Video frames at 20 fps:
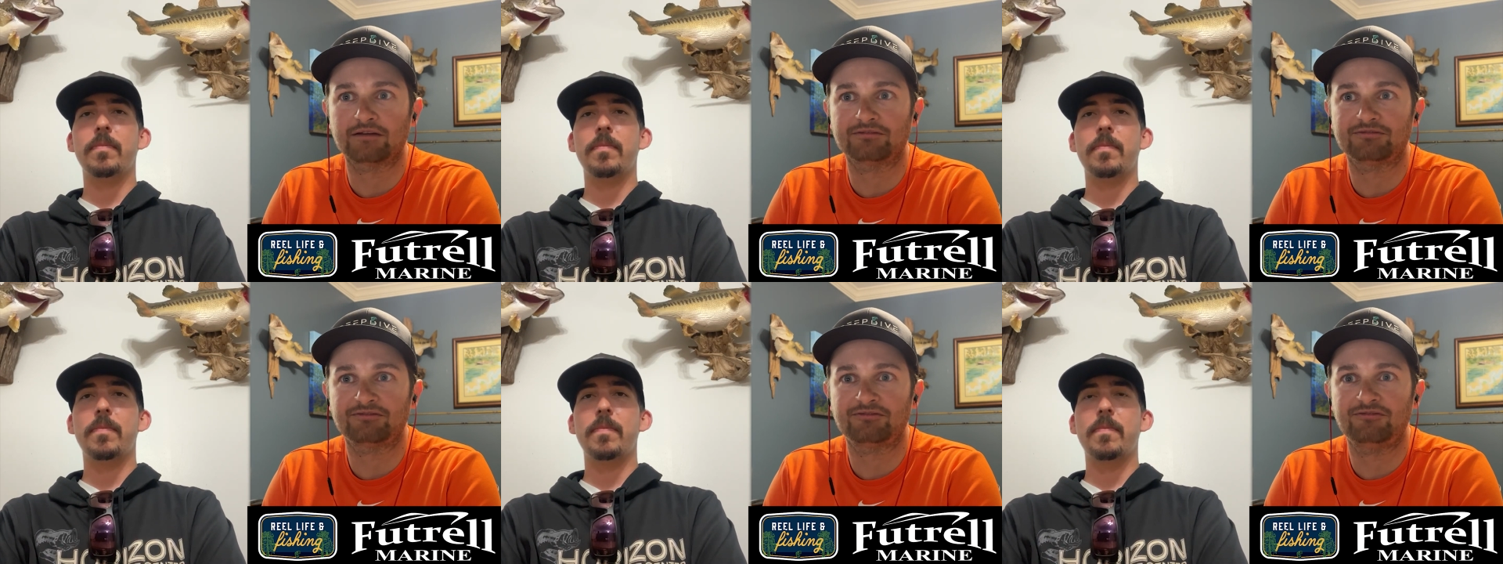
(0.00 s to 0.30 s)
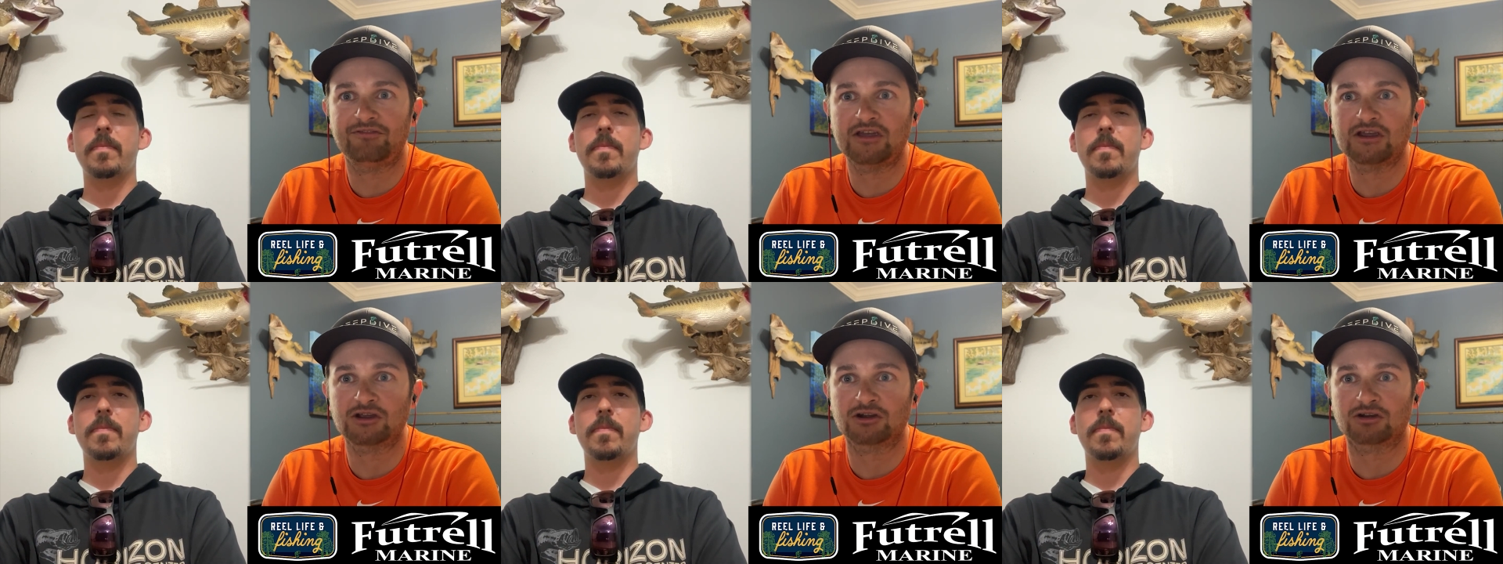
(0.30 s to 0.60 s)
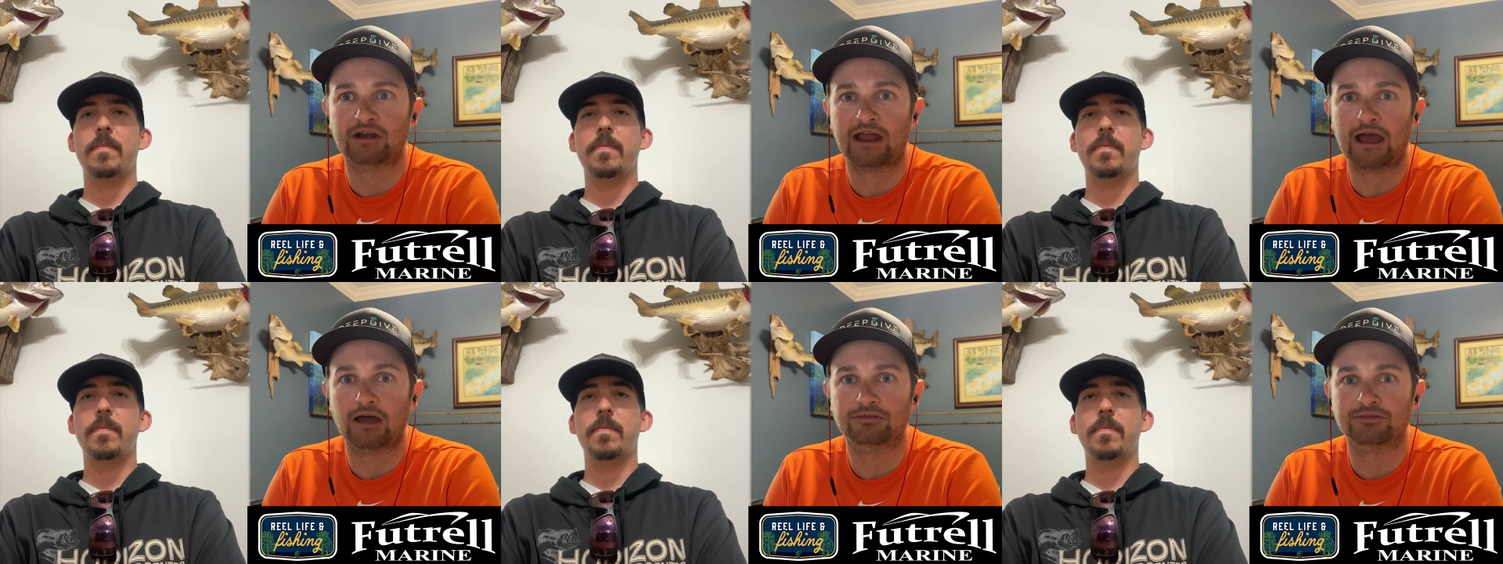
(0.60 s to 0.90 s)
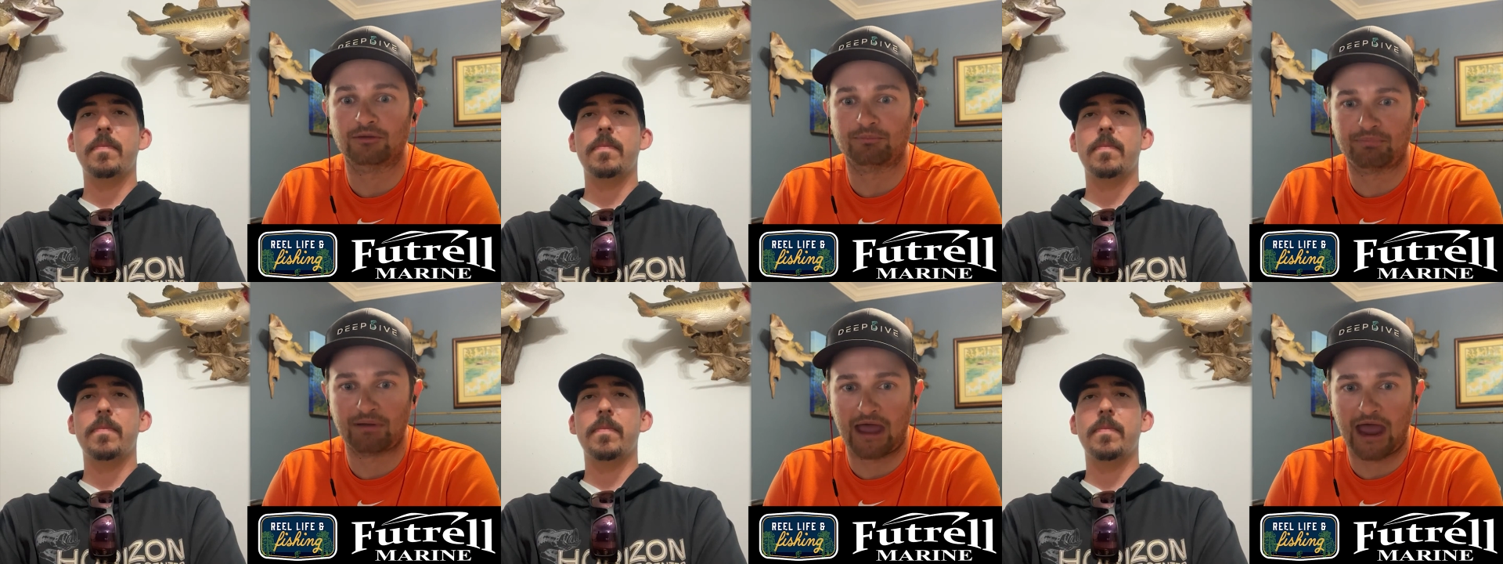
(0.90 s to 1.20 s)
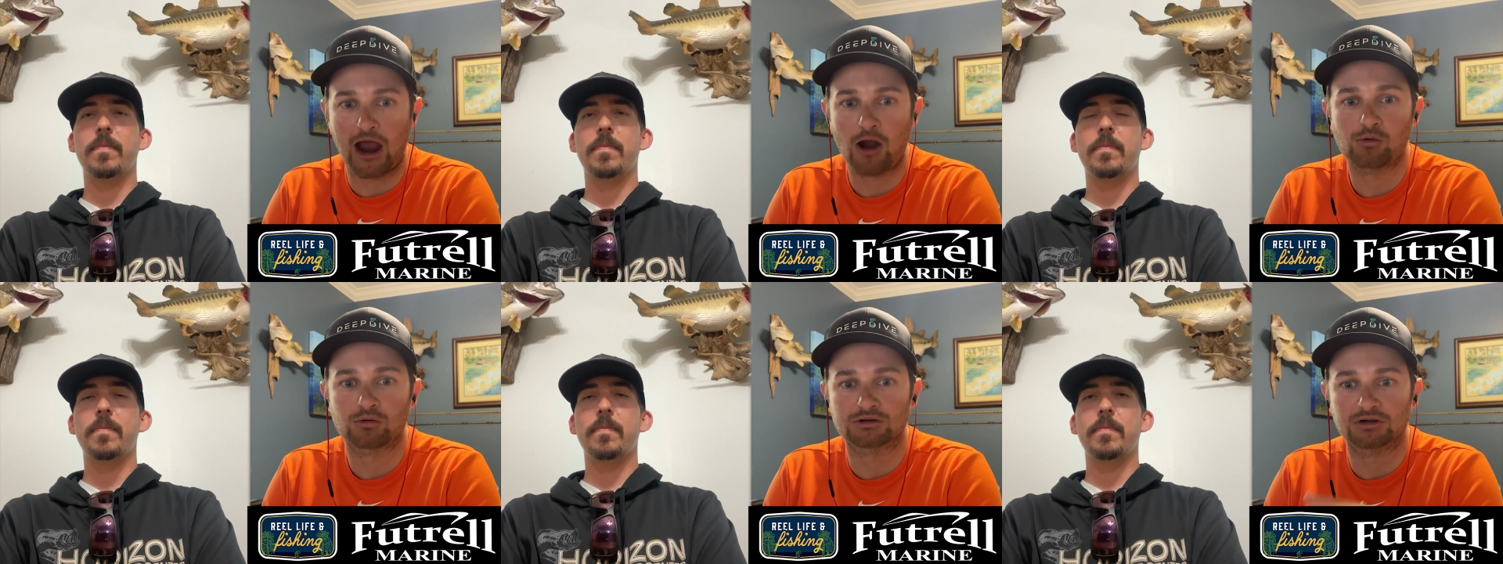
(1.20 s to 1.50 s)
Speaker 1: of figured out the
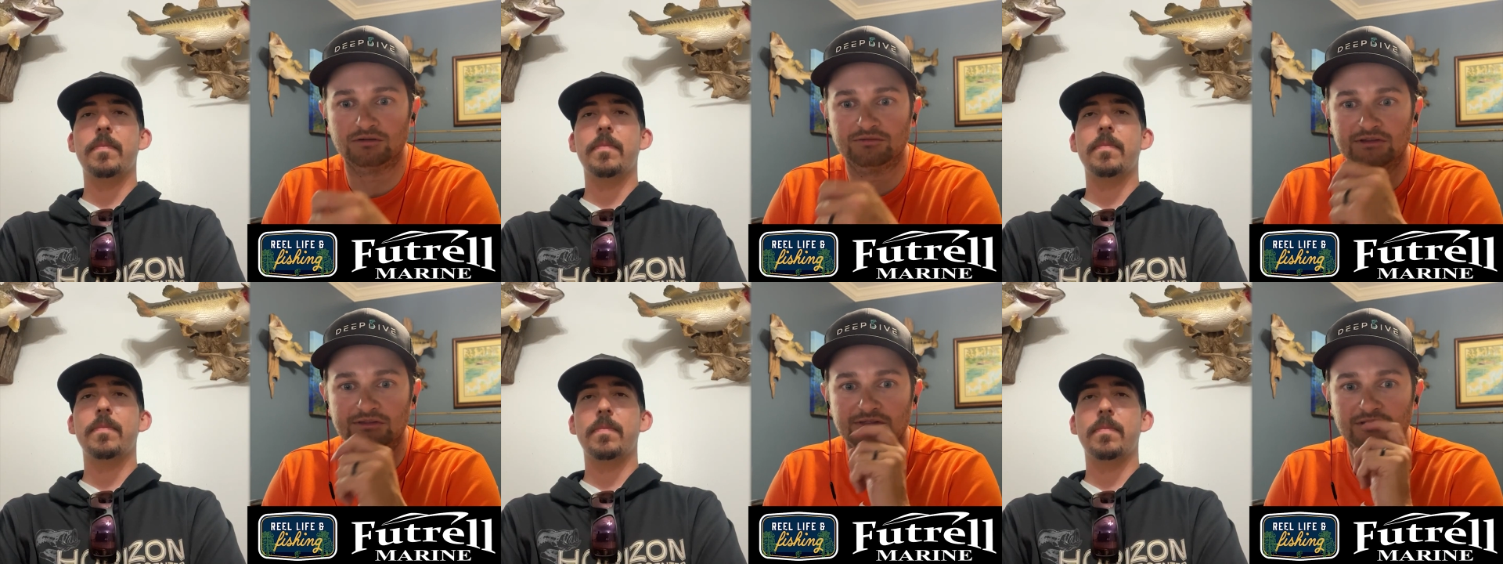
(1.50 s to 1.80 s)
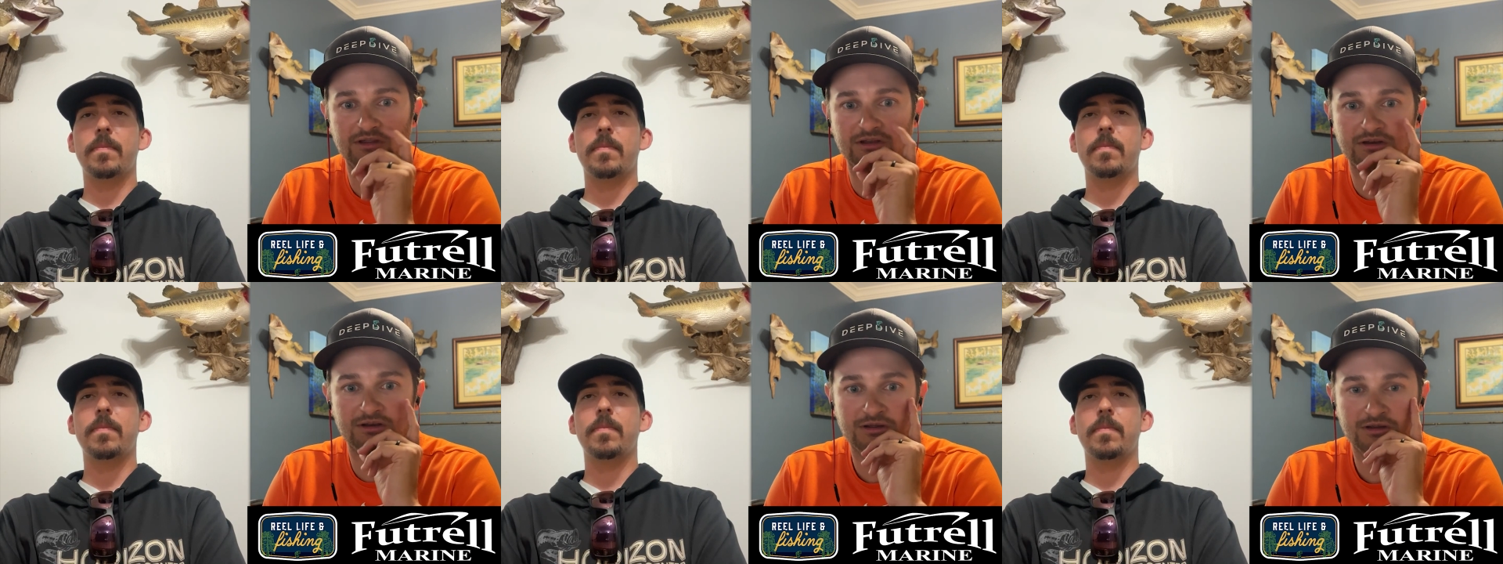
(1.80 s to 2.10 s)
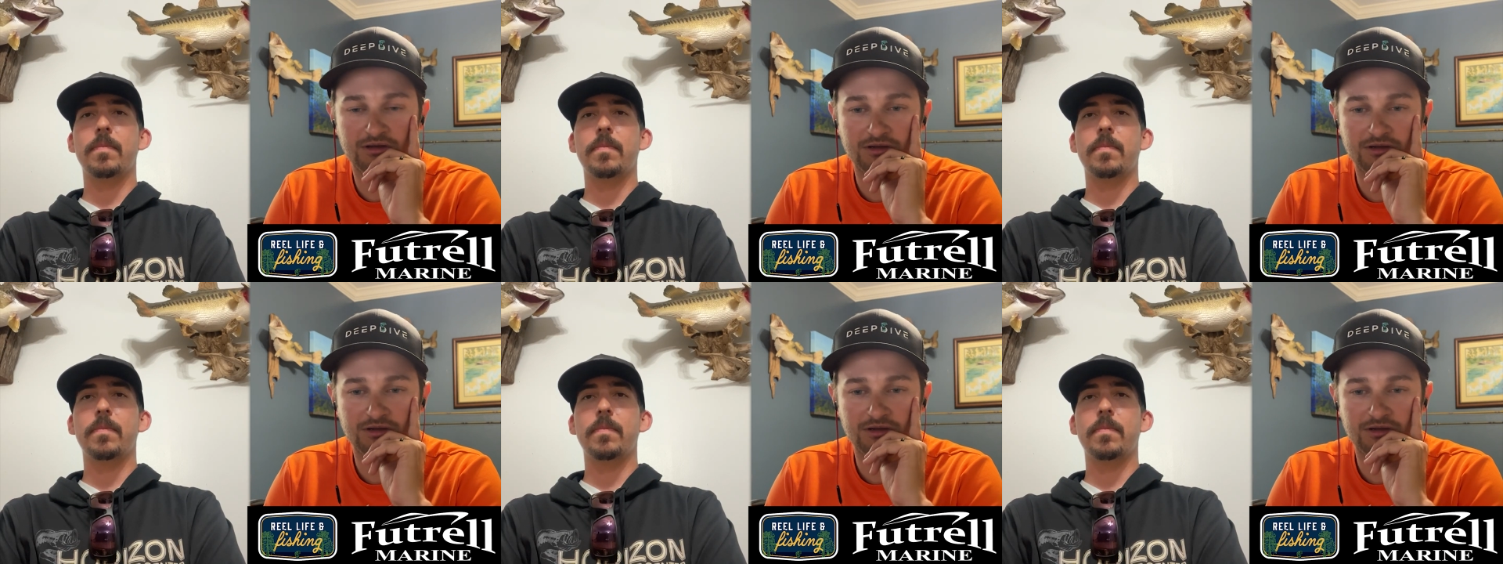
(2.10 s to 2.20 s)
power of it then?